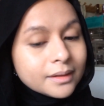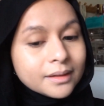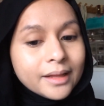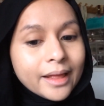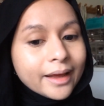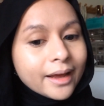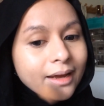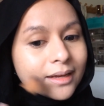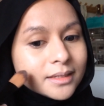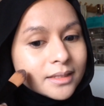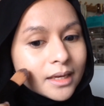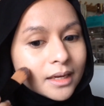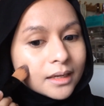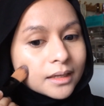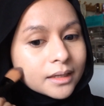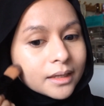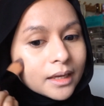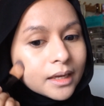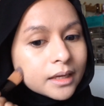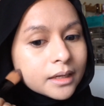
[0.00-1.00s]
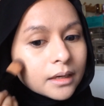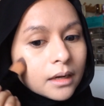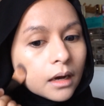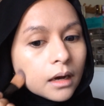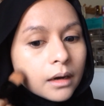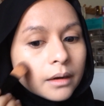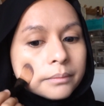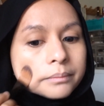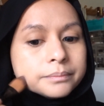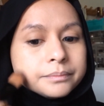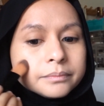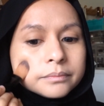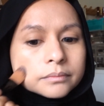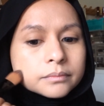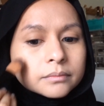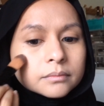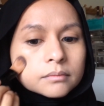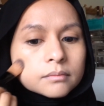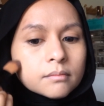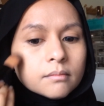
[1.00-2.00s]
Like I said again,
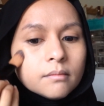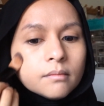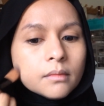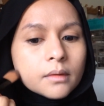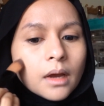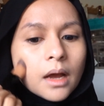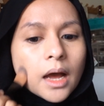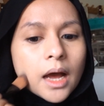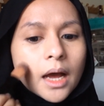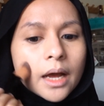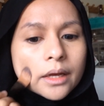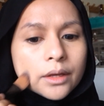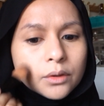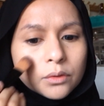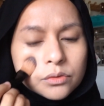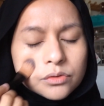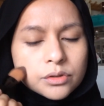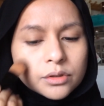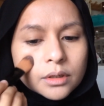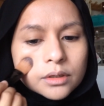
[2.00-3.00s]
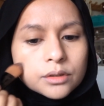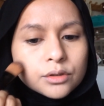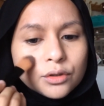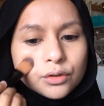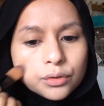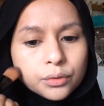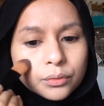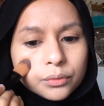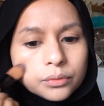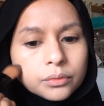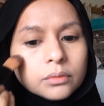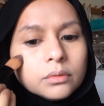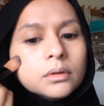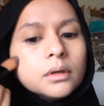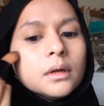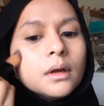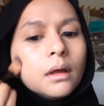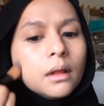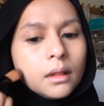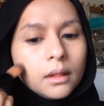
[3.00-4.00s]
I used 2
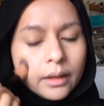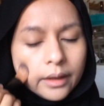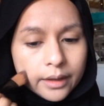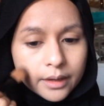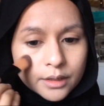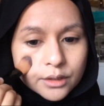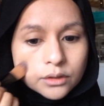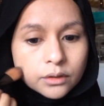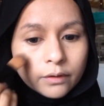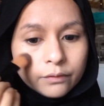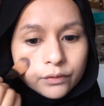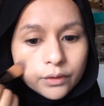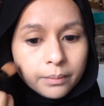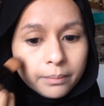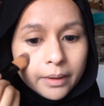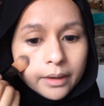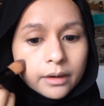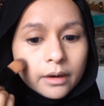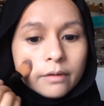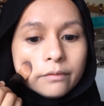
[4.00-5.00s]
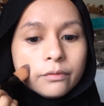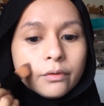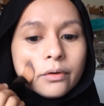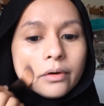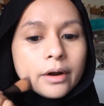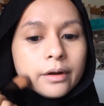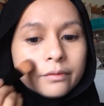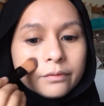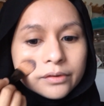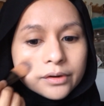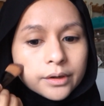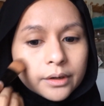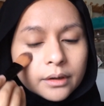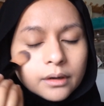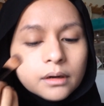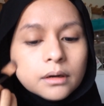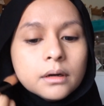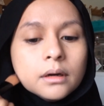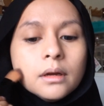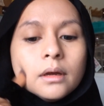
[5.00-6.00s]
layers of the Makeup Forever
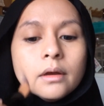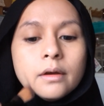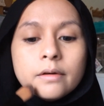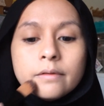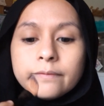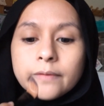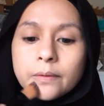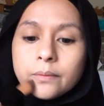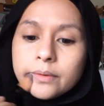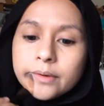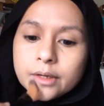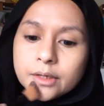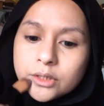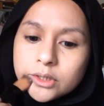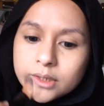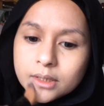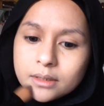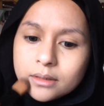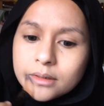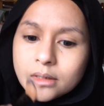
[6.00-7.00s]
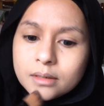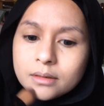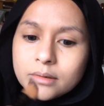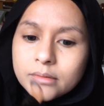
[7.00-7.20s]
foundation